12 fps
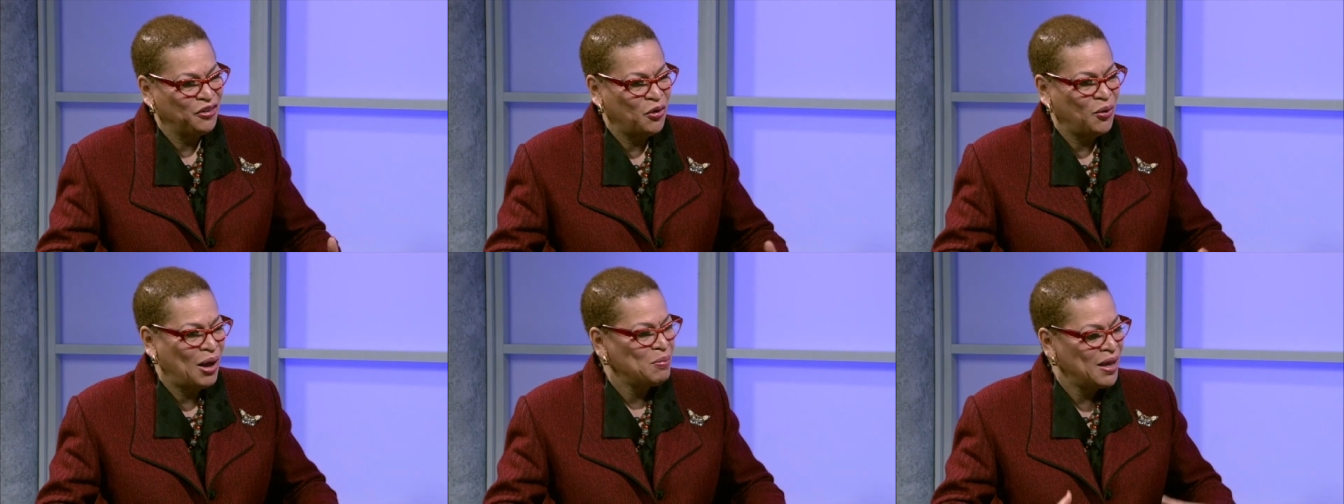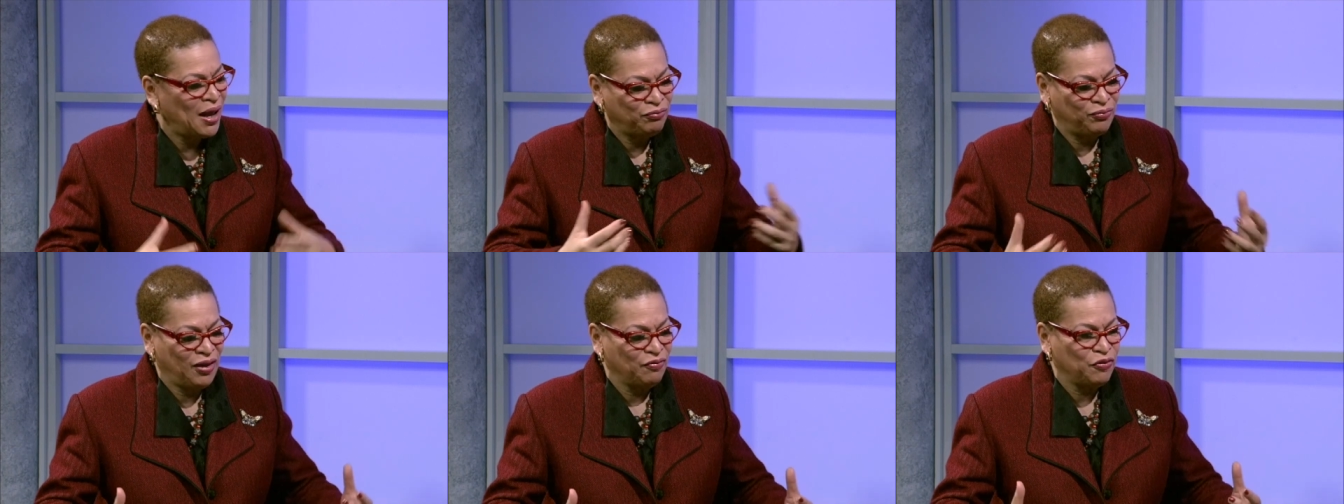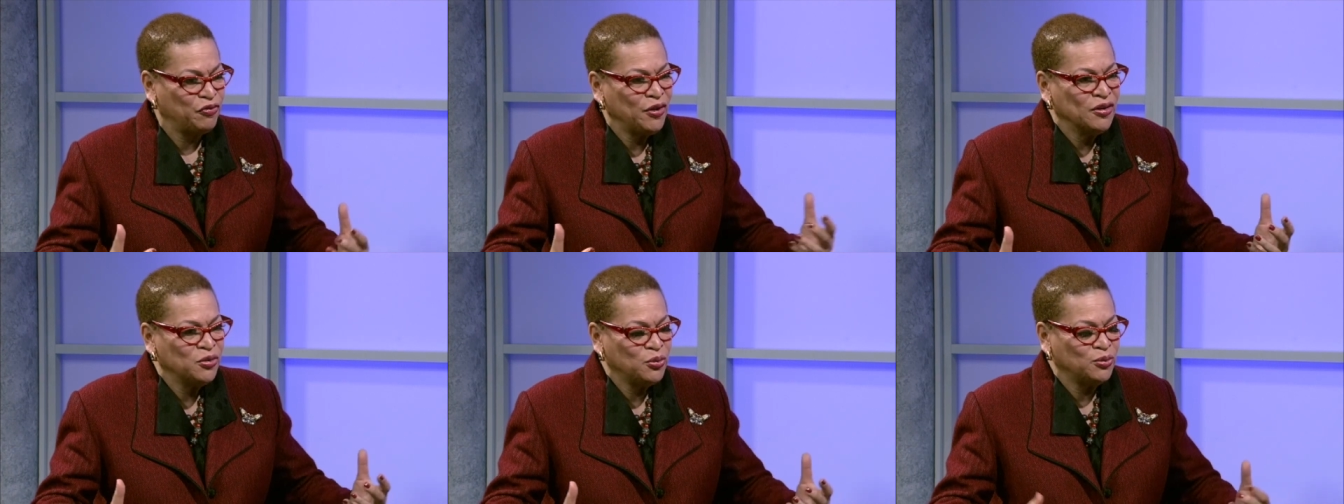You know, I mean, I have a
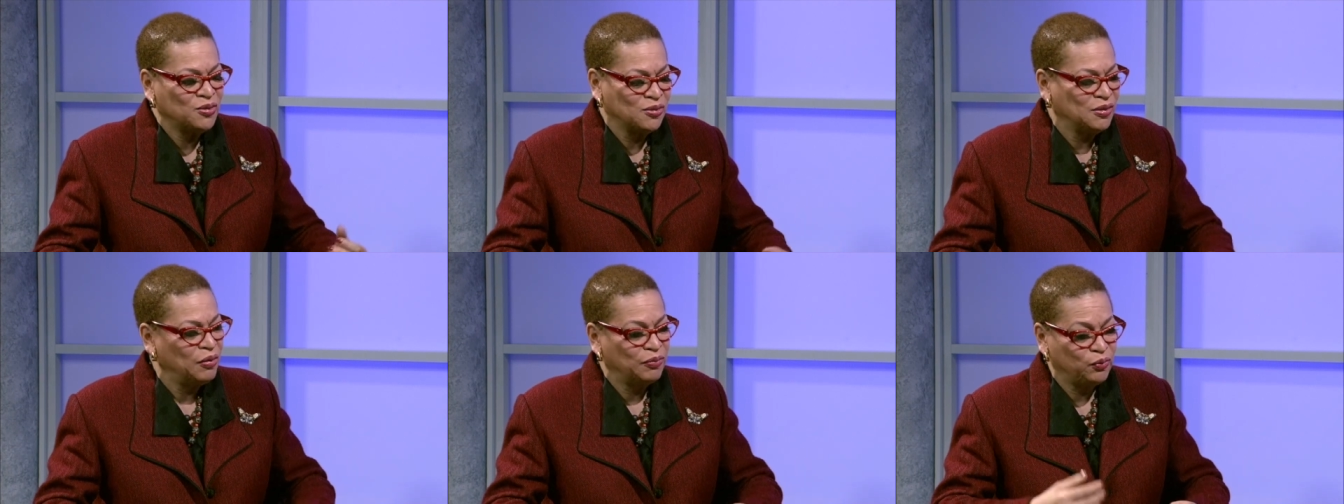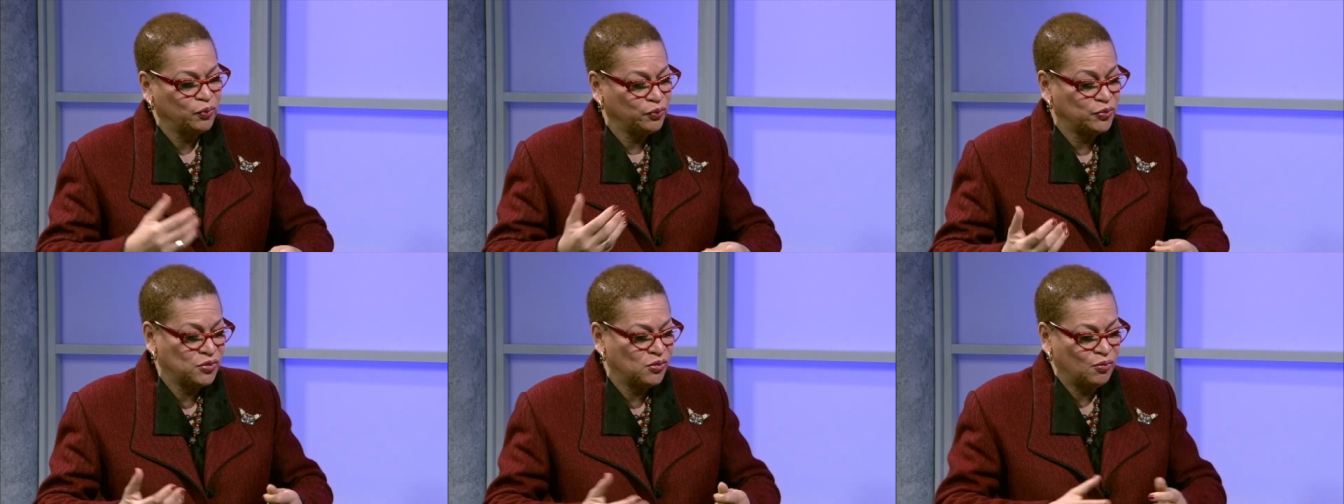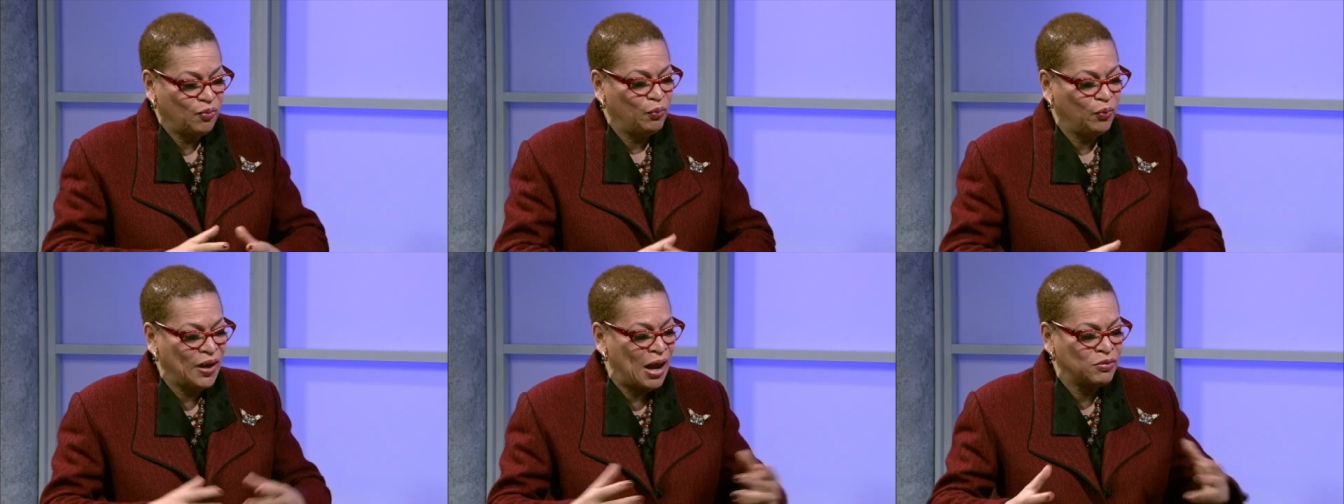friend who you know,
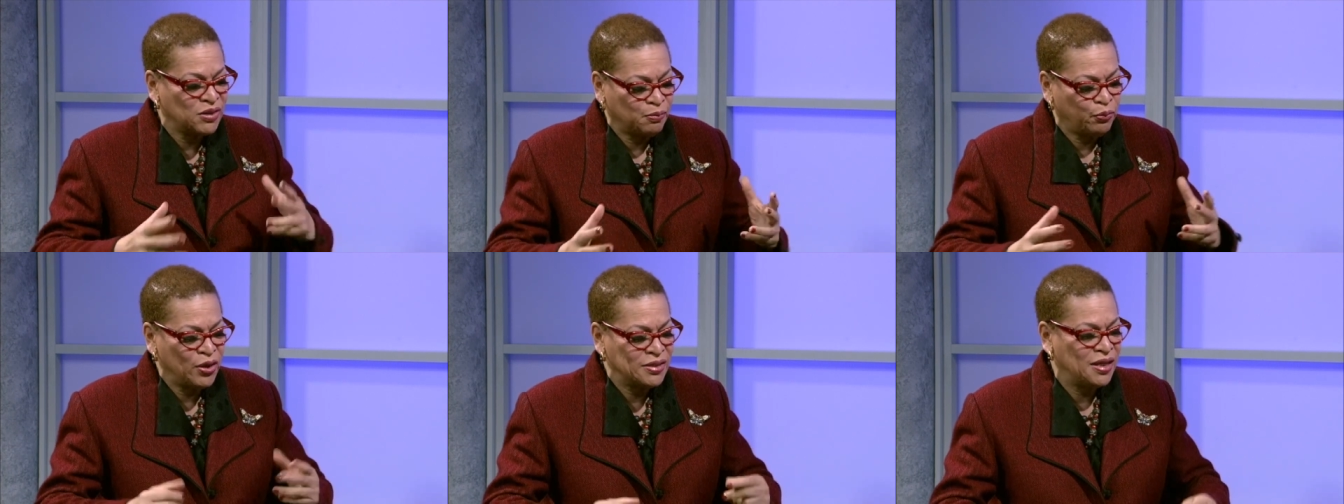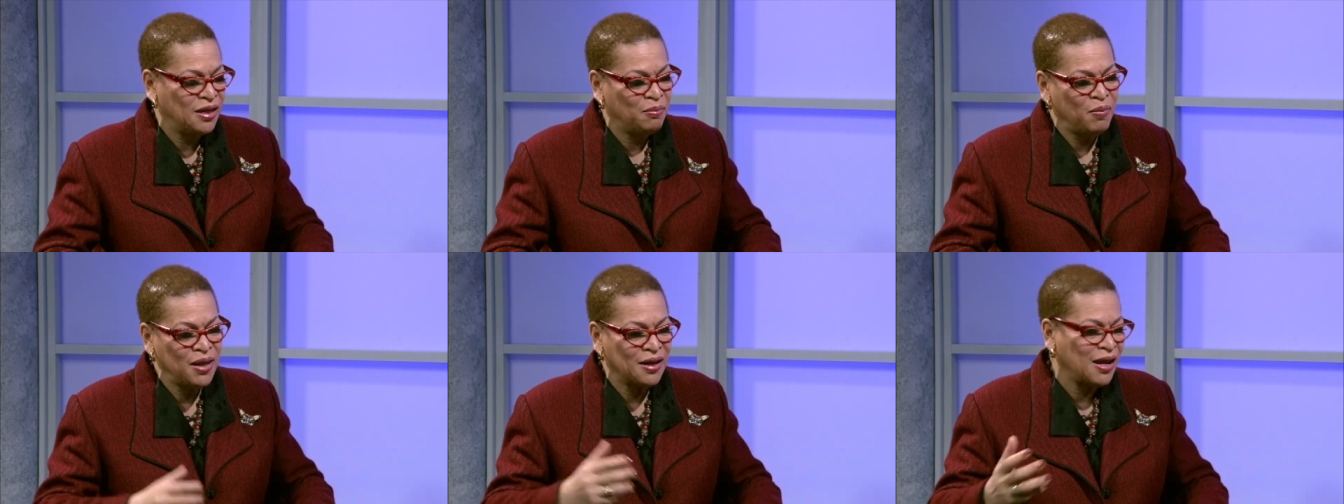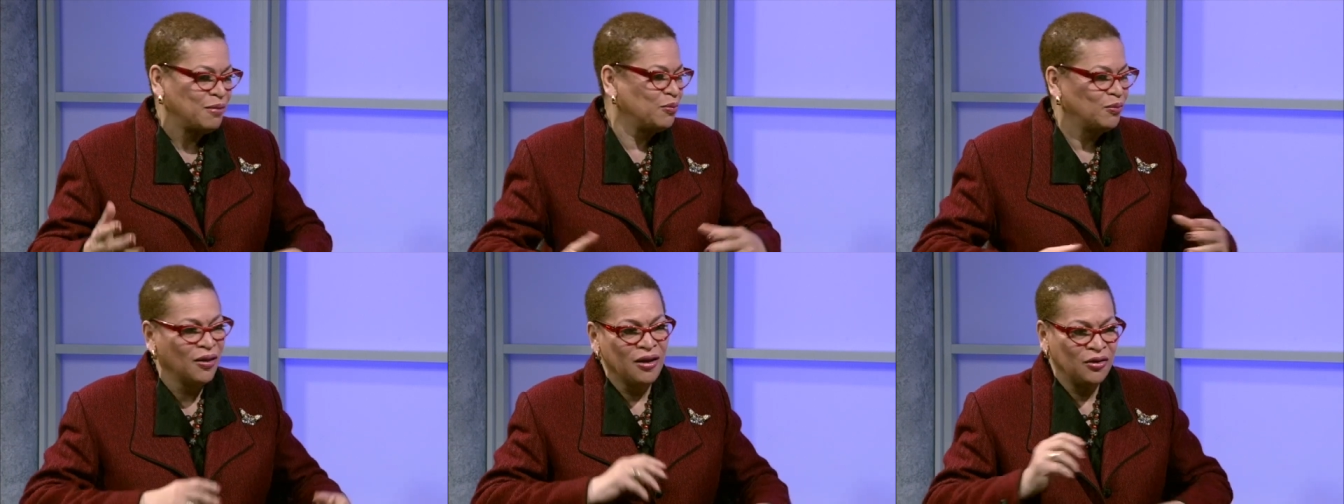when I was president of Bennett, I
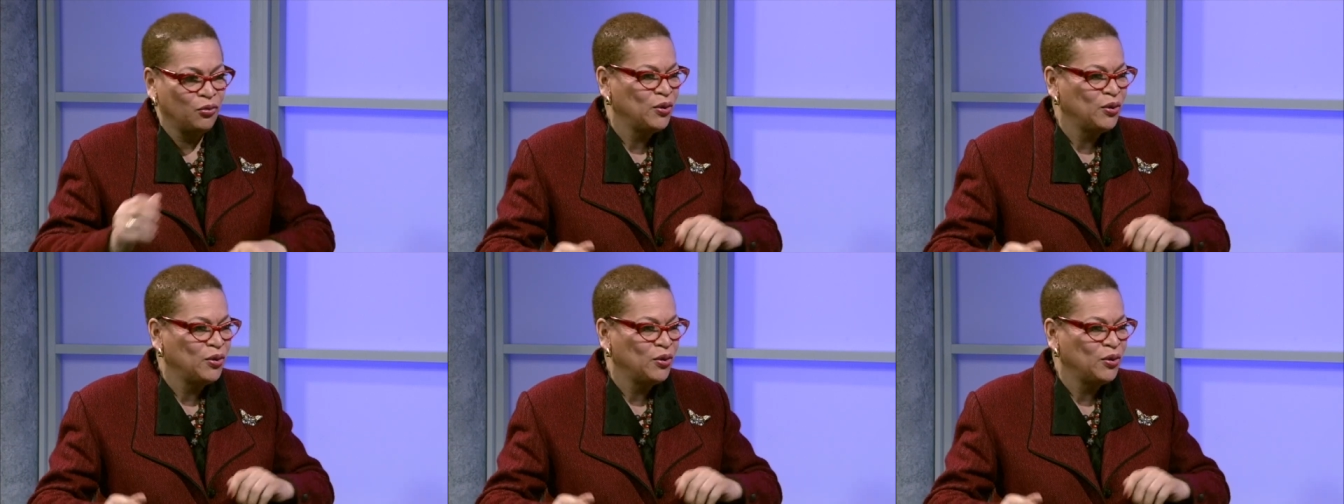mm-hmm.